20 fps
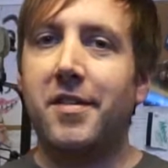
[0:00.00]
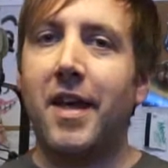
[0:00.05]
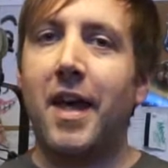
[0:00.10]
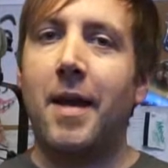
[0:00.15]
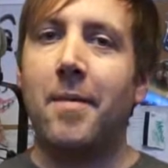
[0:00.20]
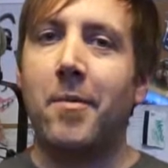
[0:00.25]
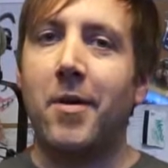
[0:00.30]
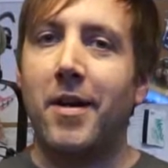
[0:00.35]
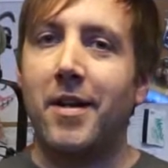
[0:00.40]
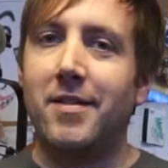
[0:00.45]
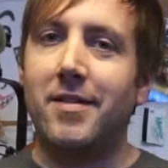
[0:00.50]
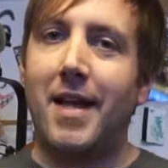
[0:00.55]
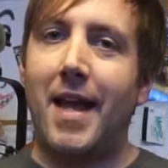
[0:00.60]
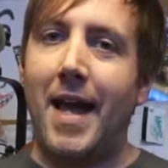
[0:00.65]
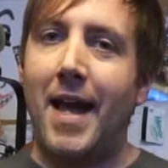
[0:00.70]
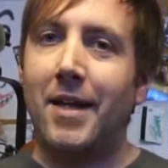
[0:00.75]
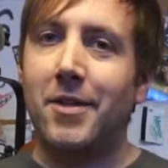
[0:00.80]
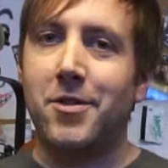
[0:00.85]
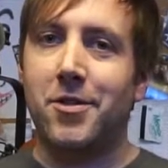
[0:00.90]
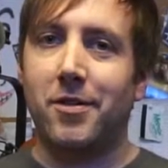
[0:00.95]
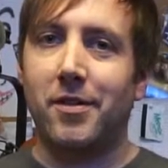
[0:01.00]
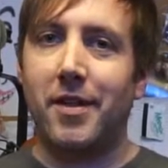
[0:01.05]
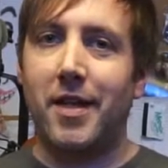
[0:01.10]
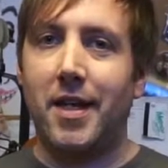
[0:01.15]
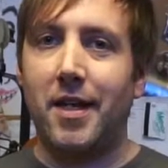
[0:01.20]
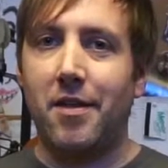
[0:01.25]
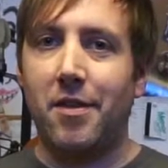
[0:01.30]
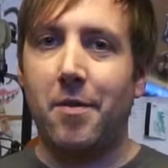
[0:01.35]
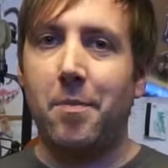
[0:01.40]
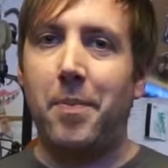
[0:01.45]
camera is
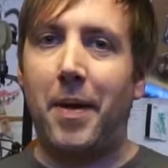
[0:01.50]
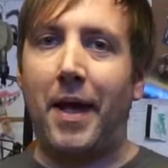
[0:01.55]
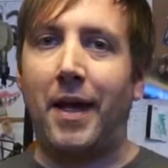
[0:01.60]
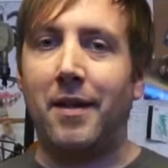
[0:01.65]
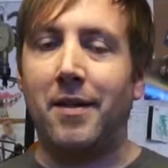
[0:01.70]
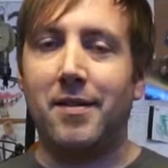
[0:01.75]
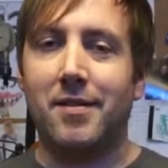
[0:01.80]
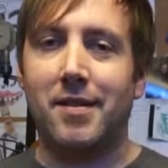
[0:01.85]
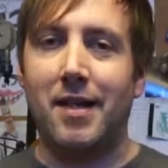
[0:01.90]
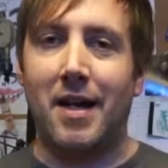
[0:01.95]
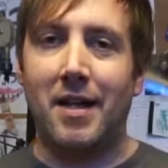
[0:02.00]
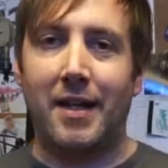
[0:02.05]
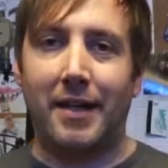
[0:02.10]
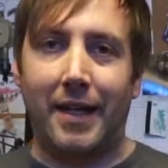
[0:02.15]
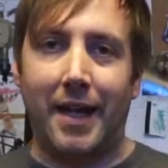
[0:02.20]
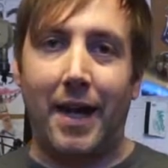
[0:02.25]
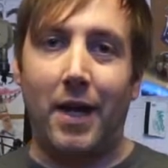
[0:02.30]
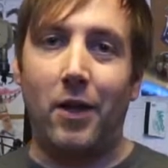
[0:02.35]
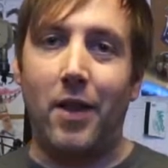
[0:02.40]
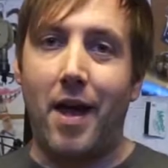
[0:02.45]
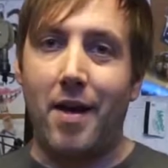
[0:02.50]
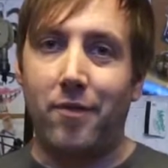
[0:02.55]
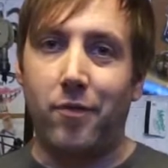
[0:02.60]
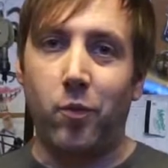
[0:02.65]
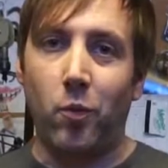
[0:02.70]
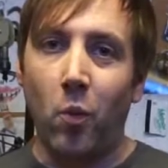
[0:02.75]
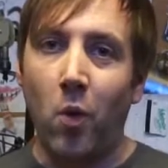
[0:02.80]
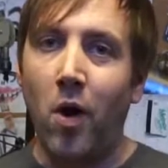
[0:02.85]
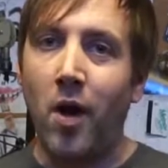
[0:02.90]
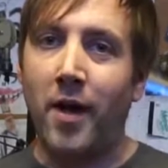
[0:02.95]
actually the Panasonic
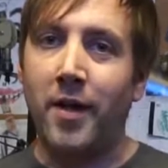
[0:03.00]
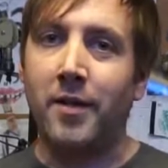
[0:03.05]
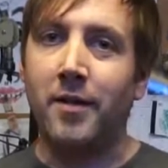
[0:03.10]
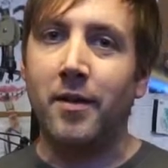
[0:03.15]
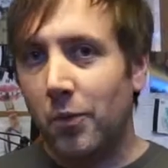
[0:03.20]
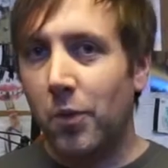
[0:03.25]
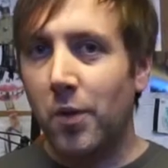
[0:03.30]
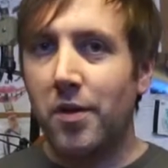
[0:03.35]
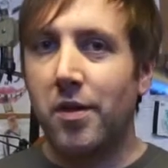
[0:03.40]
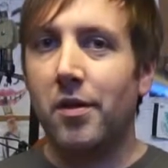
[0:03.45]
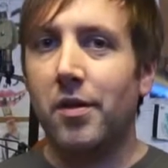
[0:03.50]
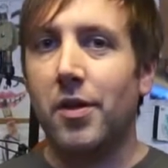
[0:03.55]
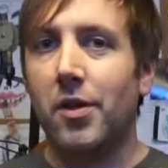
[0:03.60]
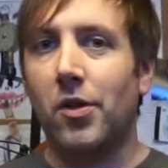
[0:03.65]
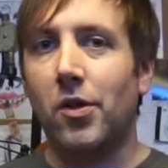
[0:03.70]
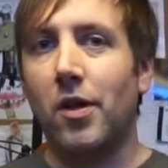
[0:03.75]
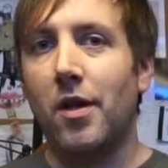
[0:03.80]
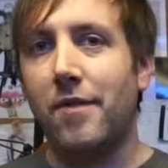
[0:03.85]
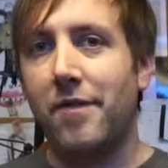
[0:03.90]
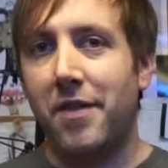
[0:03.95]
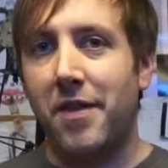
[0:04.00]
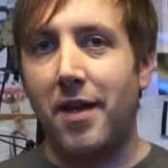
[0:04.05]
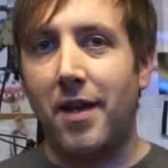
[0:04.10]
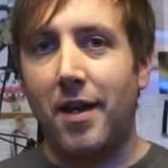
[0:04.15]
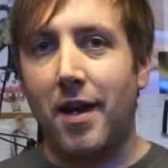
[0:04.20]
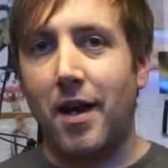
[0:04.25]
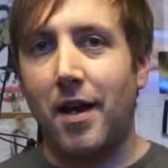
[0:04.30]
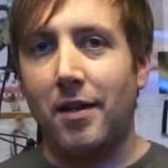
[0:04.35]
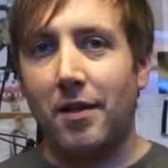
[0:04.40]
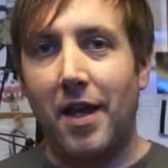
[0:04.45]
LF1 with a little of the
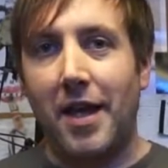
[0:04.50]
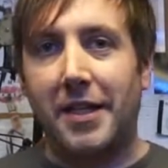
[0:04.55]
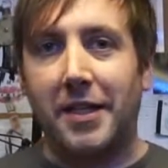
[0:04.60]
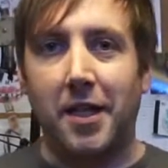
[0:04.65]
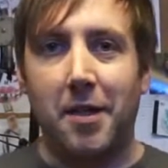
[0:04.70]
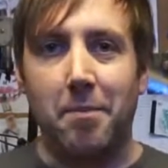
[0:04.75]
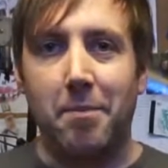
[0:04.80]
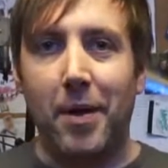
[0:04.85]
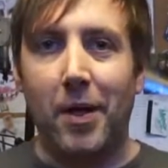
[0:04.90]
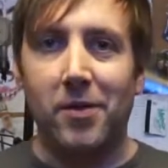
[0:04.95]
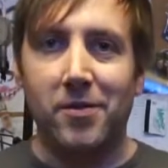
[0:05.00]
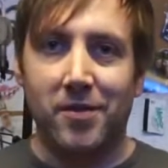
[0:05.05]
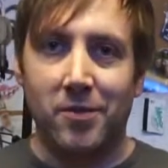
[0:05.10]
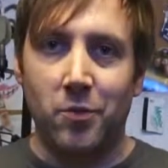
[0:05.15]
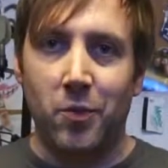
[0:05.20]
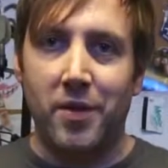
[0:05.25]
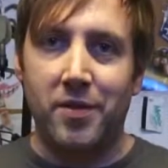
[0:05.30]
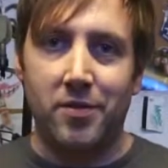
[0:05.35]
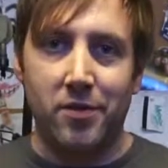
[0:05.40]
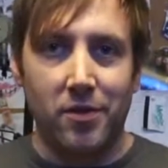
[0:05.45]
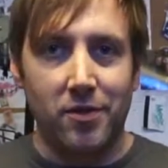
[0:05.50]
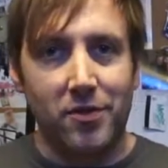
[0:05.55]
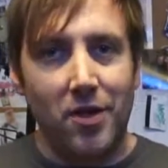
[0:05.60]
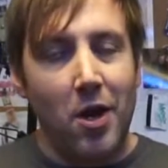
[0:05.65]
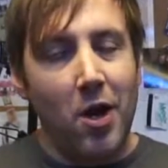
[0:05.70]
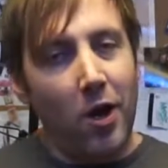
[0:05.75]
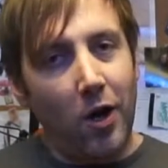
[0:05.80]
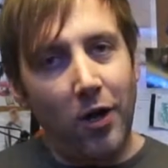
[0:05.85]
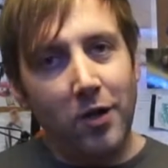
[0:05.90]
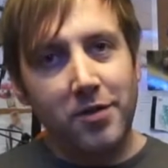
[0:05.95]
Leica bells and whistles.
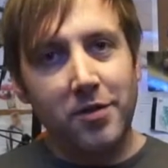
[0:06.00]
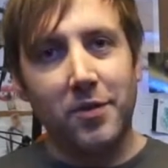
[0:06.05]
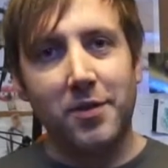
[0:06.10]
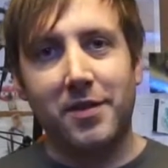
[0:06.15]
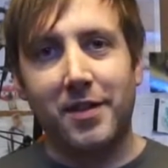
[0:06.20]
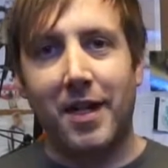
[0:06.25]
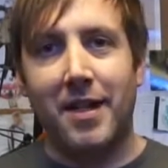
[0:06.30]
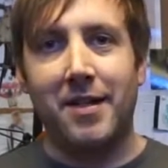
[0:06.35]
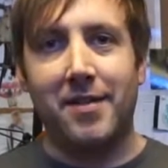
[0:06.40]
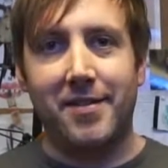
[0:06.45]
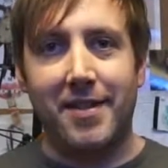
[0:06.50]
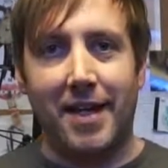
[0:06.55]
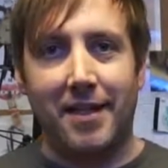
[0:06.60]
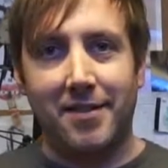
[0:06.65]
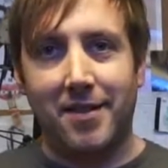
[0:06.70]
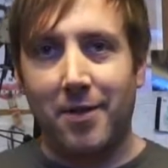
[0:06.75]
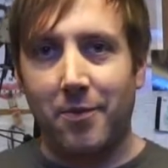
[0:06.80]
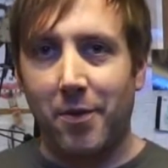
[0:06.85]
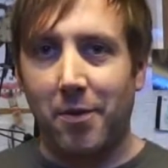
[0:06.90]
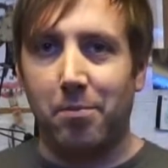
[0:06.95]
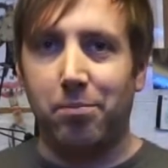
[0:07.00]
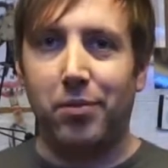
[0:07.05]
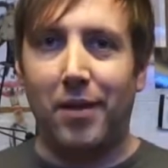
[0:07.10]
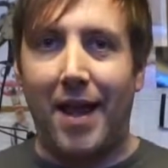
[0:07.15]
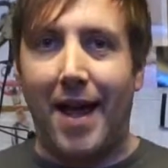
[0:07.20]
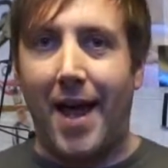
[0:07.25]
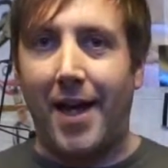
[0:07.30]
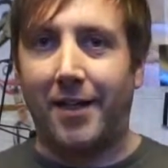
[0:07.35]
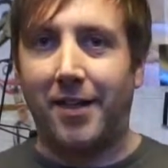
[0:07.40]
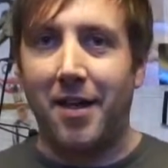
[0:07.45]
Also, it's kind of sexy with
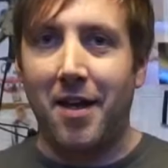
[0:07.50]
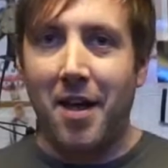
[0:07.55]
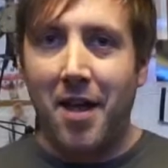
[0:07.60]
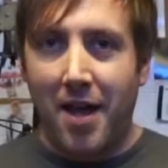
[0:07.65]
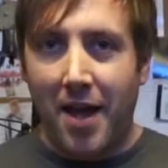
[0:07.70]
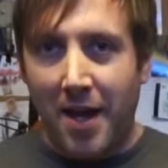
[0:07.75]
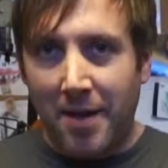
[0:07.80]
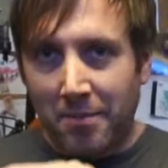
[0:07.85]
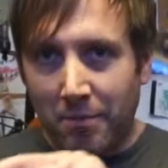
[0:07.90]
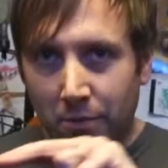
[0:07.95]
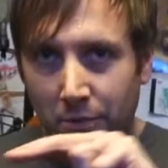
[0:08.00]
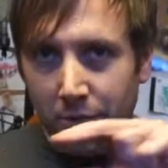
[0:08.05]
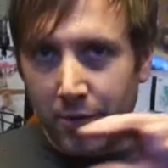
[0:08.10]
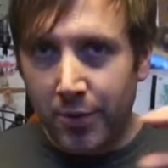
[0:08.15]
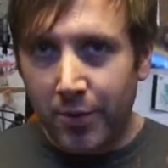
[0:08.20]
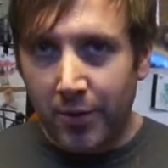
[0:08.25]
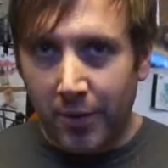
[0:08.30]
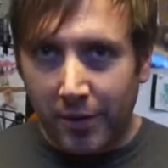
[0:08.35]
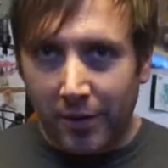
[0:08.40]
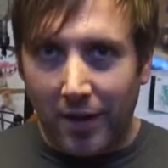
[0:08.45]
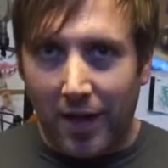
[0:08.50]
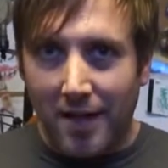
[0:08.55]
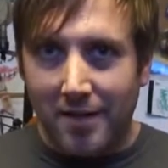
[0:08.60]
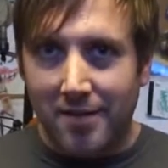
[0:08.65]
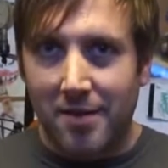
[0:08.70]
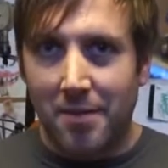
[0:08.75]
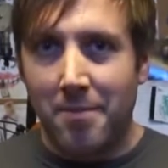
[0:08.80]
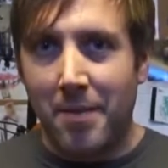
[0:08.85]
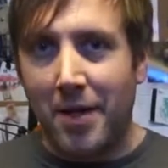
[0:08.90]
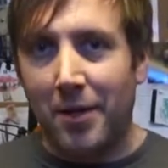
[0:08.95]
black and maroon
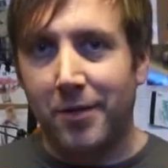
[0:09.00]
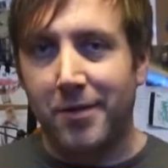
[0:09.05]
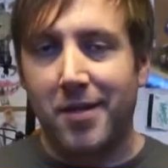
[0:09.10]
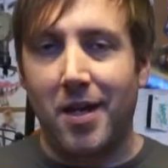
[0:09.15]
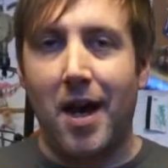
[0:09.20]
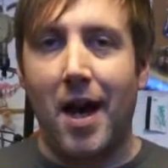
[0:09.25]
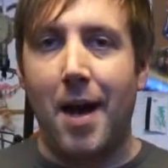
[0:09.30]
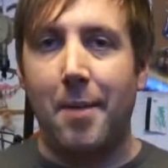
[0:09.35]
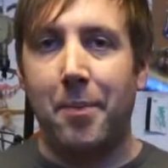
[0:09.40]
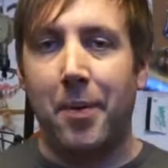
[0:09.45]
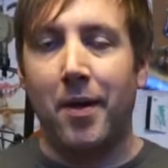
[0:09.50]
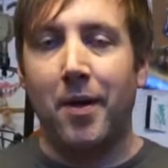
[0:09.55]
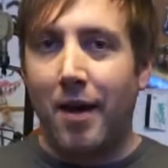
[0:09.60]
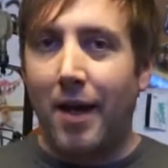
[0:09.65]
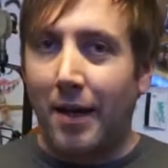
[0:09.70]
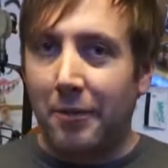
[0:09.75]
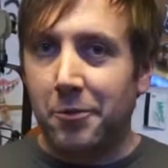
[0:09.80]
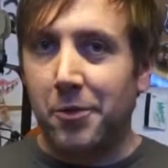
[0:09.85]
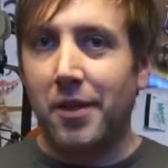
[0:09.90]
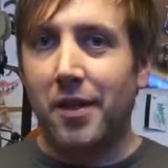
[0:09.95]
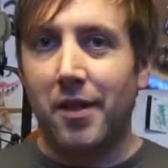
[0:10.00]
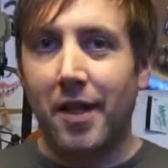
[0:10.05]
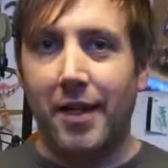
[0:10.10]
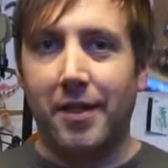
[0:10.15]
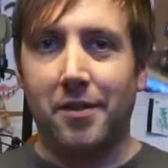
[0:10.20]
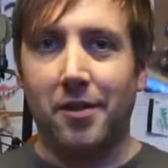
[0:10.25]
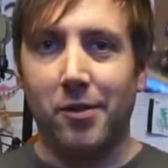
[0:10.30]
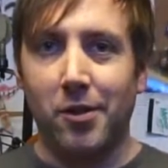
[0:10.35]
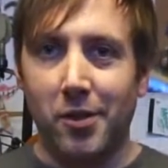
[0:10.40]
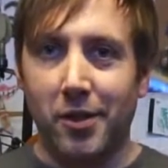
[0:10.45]
across the metal top. I really
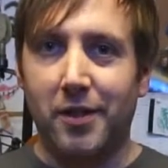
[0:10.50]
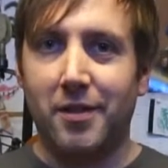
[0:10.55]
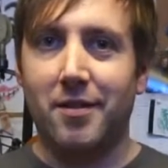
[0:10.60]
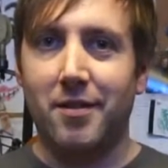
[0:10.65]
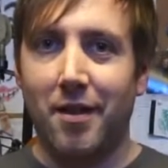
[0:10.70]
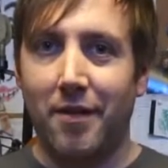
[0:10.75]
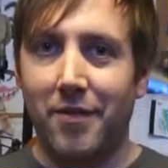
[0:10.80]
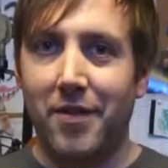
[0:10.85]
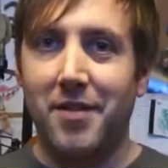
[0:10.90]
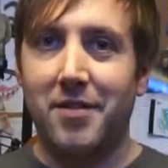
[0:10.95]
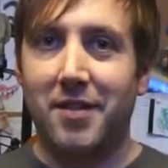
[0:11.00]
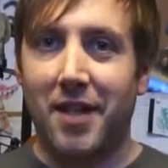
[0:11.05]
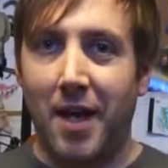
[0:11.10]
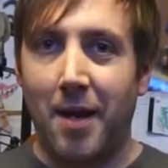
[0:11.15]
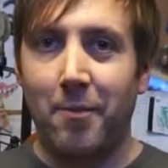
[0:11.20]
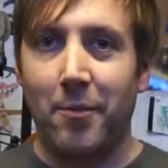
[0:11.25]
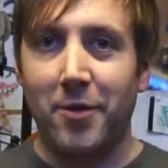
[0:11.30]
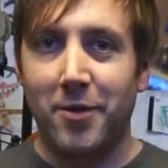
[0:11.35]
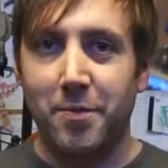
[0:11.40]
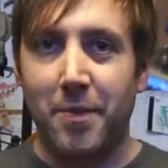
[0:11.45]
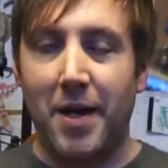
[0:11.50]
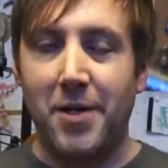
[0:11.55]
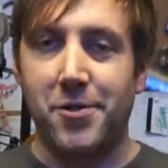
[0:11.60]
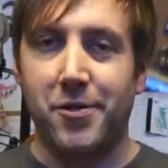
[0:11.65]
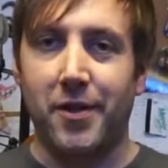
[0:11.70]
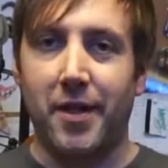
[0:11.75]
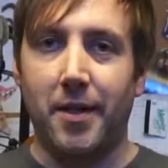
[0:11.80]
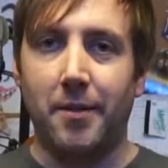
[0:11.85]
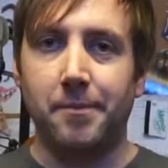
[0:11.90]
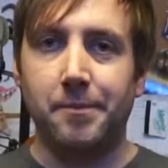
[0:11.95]
like the looks of this camera
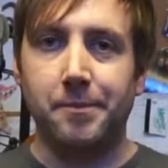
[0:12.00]
especially.